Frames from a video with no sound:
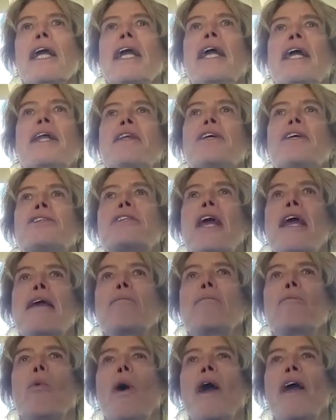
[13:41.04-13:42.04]
in the
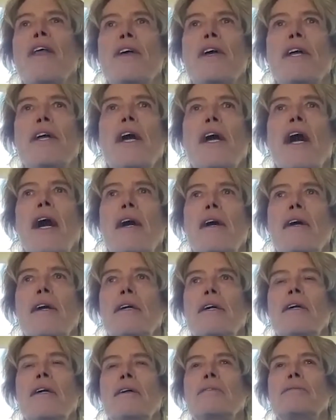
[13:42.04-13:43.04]
same way
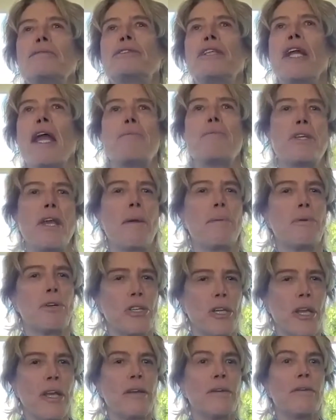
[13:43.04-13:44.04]
that, James
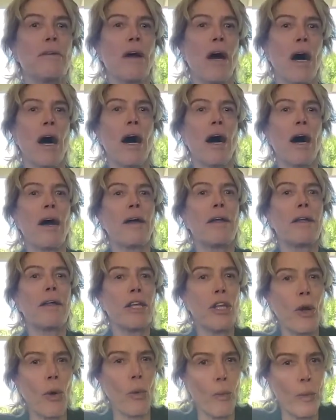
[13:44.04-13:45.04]
Jamerson,
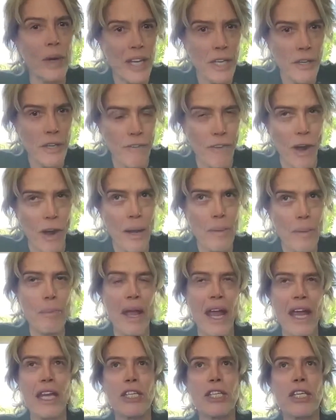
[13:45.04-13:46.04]
you know, redefined
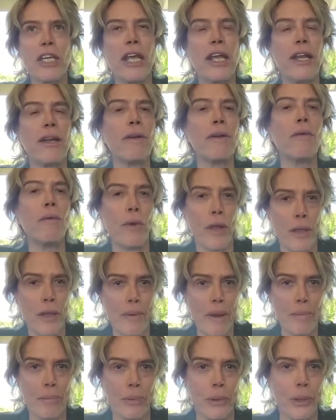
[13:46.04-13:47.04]
bass in
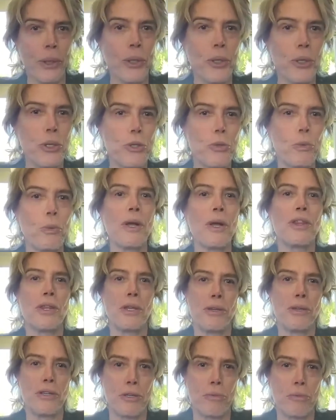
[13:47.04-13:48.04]
rhythm and blues with
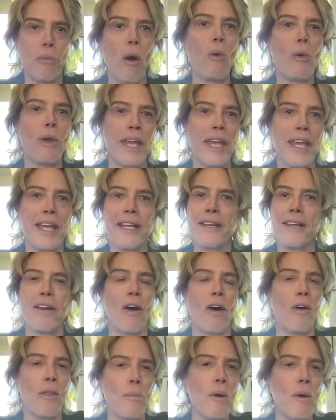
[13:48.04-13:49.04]
Smokey and
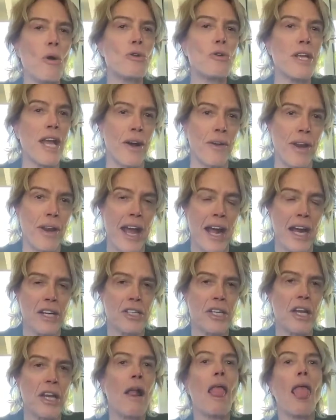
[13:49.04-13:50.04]
all the Motown
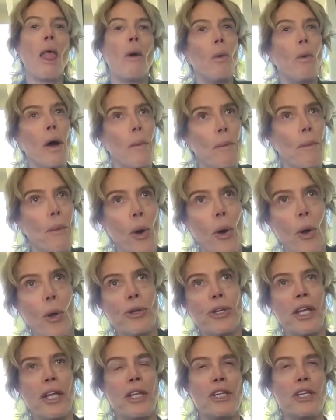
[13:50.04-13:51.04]
acts. Well, Paul
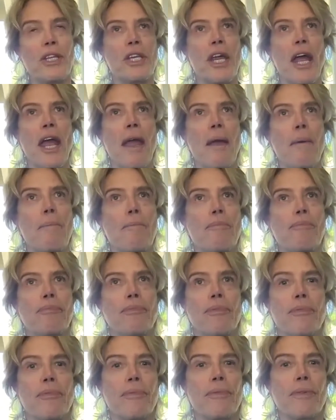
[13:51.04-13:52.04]
did the same,
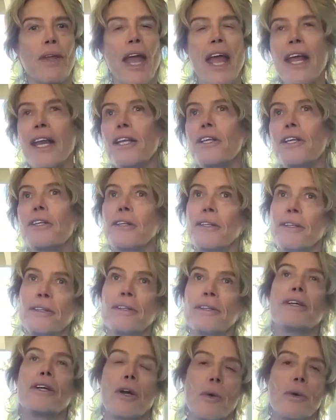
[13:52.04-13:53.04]
and
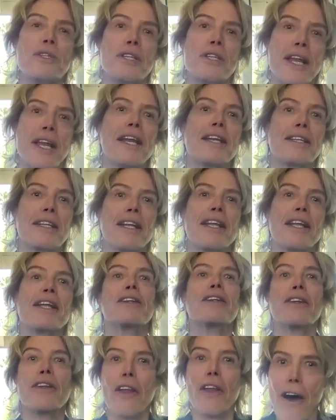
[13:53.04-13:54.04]
coincidentally
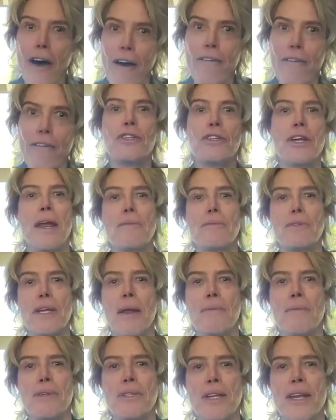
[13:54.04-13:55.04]
loved James
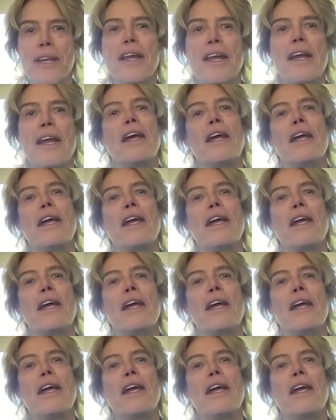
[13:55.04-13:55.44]
Jamerson